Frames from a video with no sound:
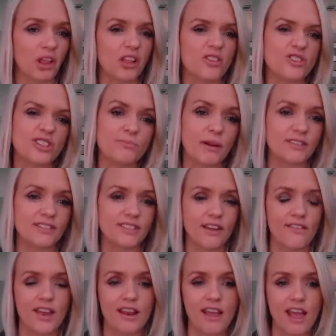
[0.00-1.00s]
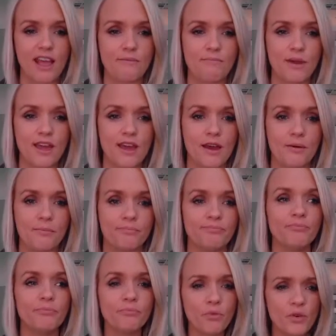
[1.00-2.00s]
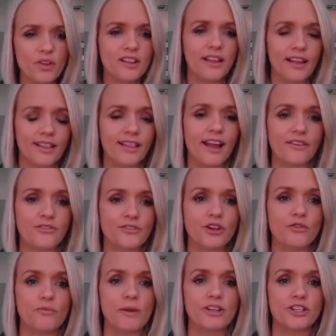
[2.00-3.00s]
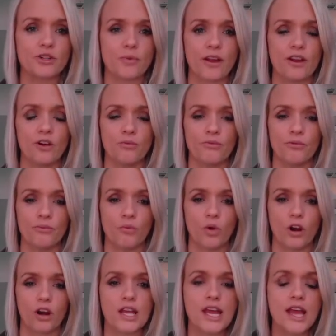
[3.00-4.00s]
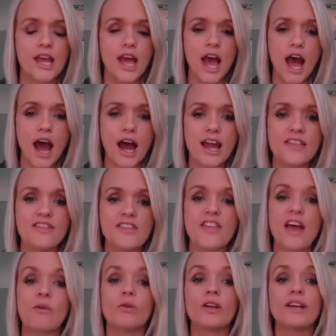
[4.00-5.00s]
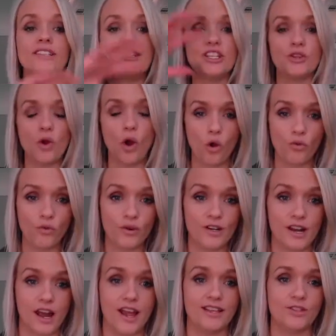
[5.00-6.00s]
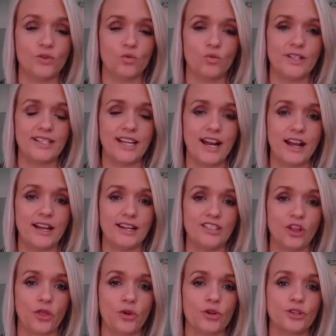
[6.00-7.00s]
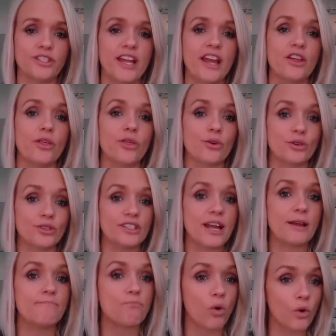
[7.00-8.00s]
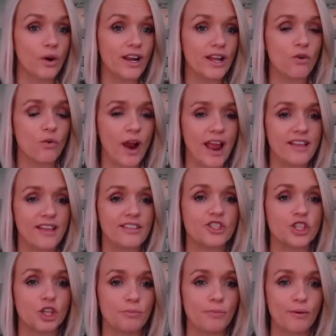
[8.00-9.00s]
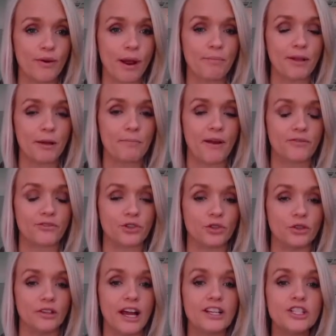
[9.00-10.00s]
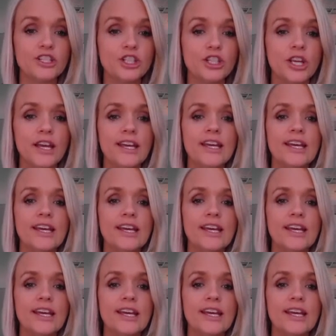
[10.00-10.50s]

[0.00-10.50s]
closer to about 7, 8 p.m., more than likely after you've made your way home from work. And then that will continue overnight, Wednesday night into Thursday. Thursday morning rain that should be wrapping up after lunch.